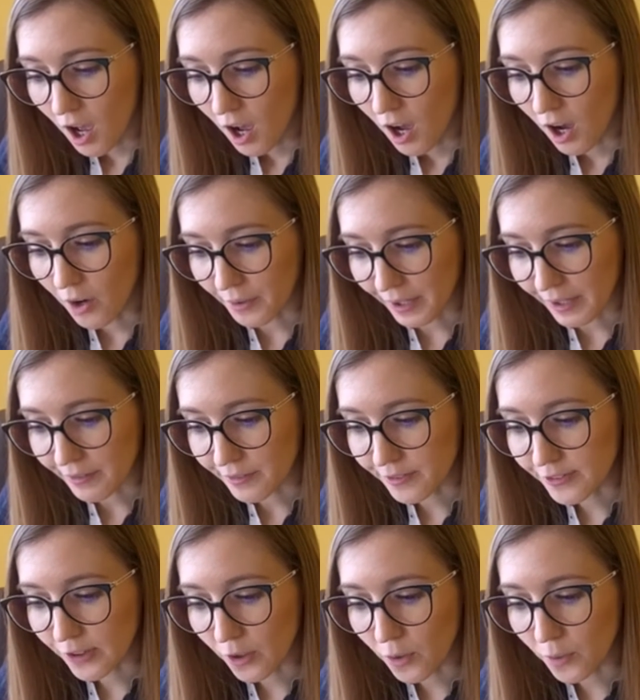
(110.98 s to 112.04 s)
Okay,
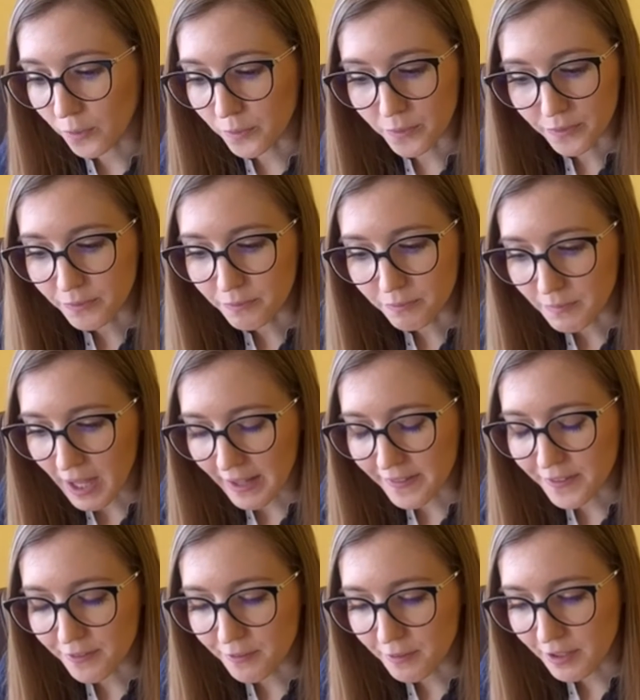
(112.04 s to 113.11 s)
so, and
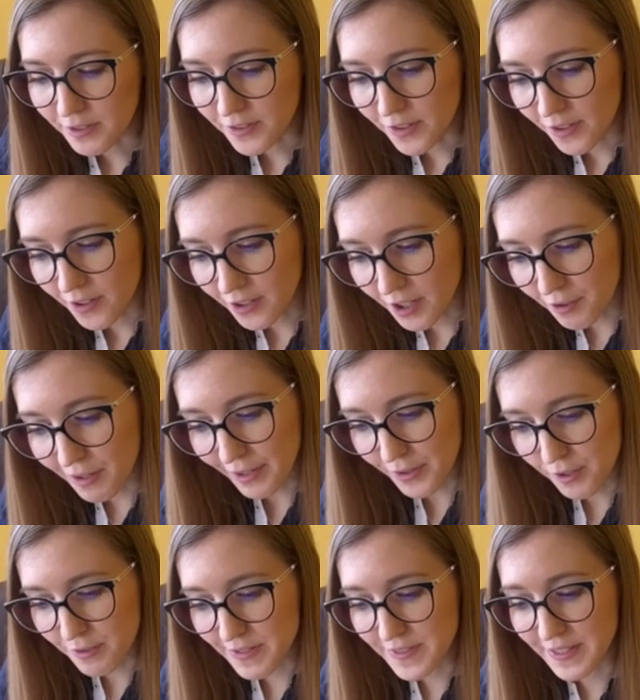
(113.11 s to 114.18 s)
the
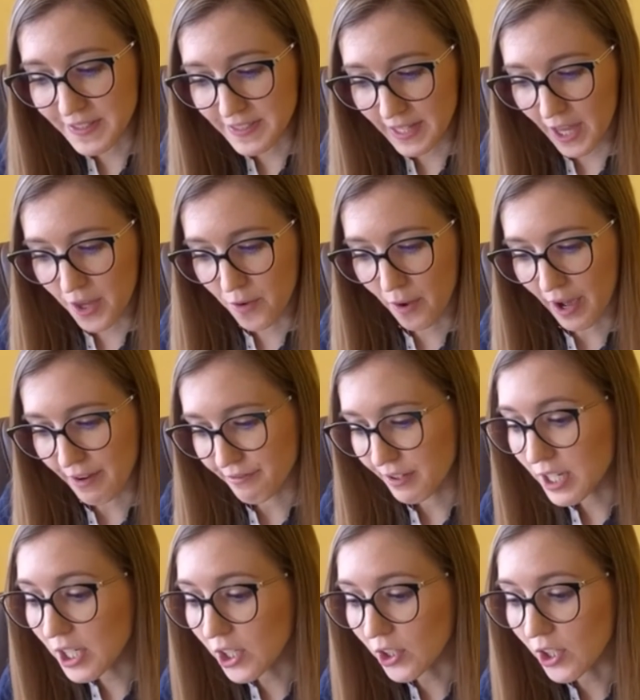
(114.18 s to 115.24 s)
characteristics that you have
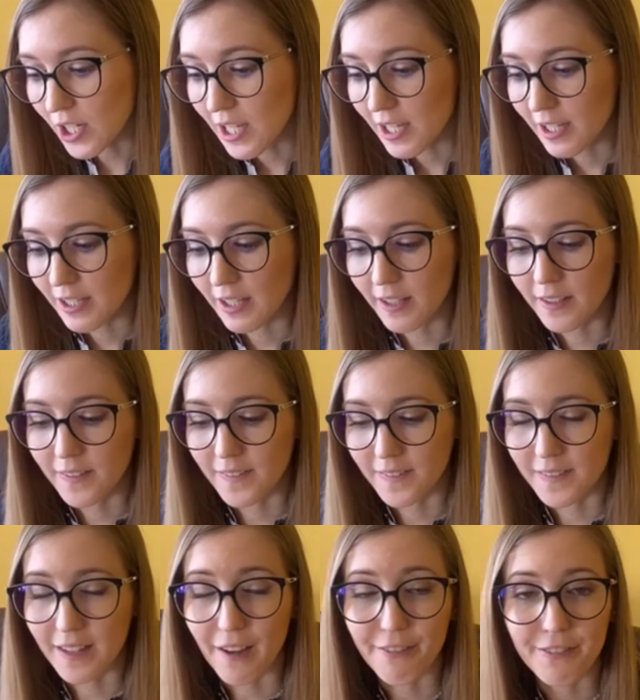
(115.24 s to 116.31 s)
here is
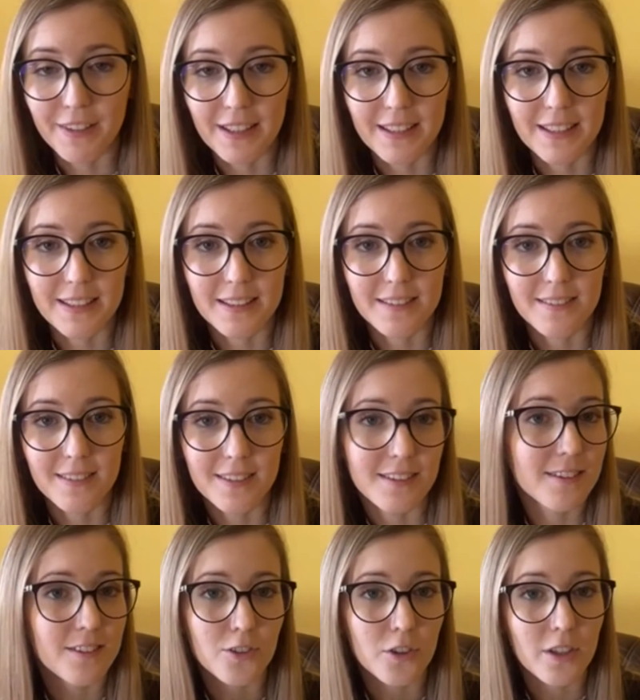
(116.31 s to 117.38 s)
definitely,
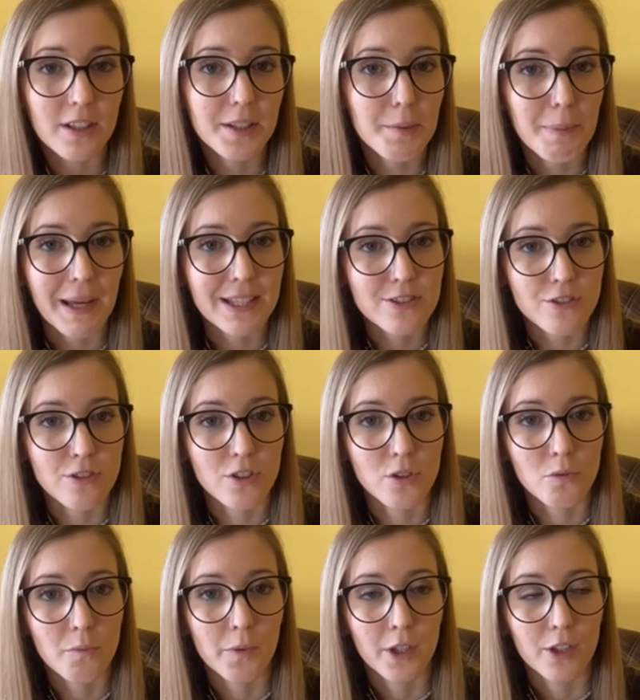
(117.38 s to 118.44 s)
totally depends on you.
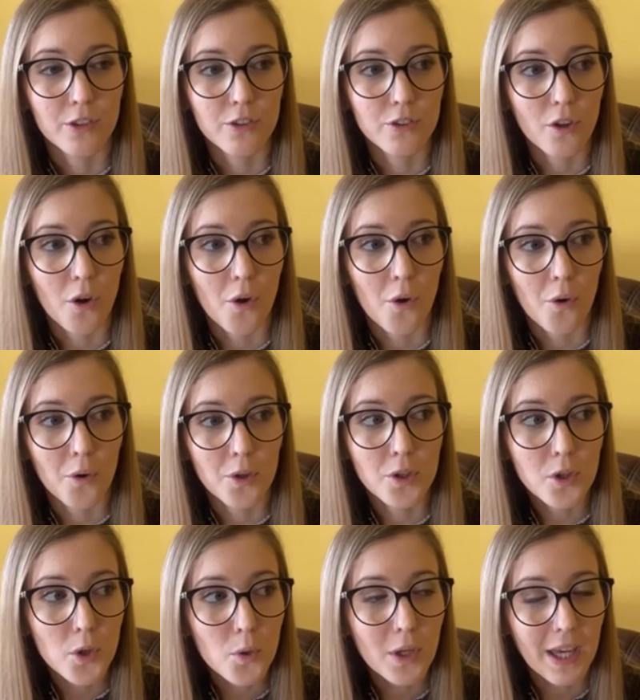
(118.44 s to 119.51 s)
So
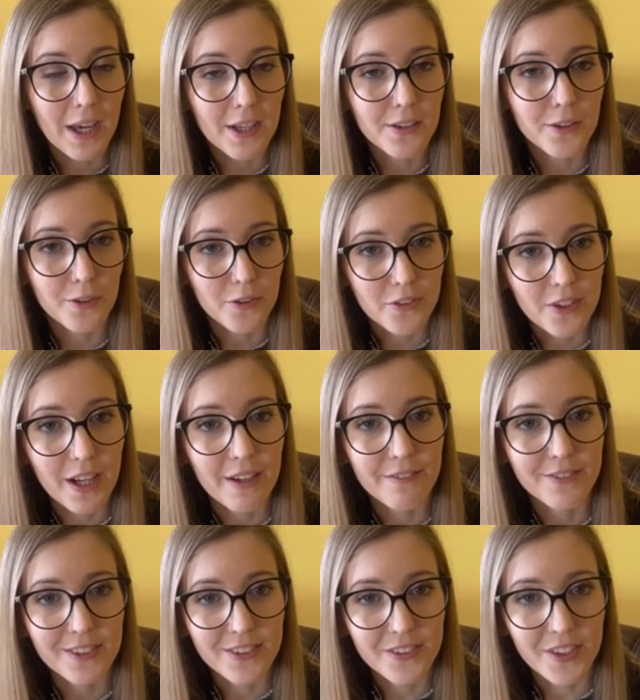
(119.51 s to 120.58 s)
you can yourself
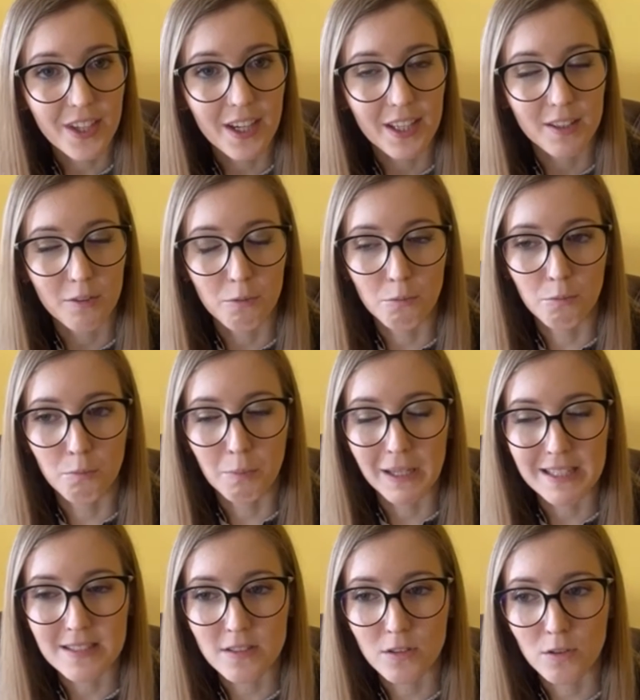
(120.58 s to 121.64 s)
decide
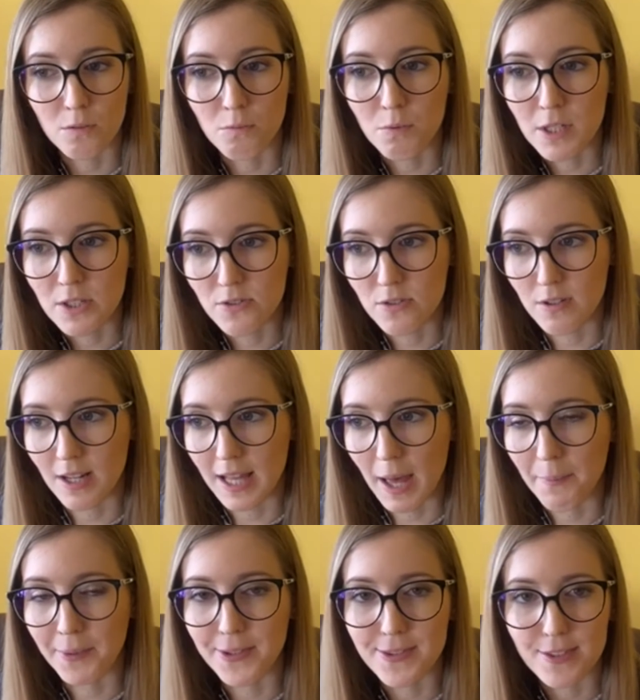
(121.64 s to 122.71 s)
based on which
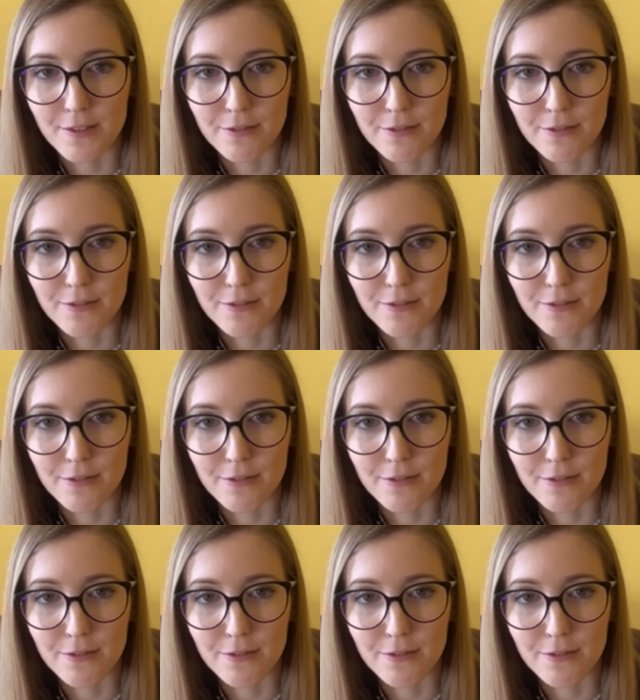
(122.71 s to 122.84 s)
elements you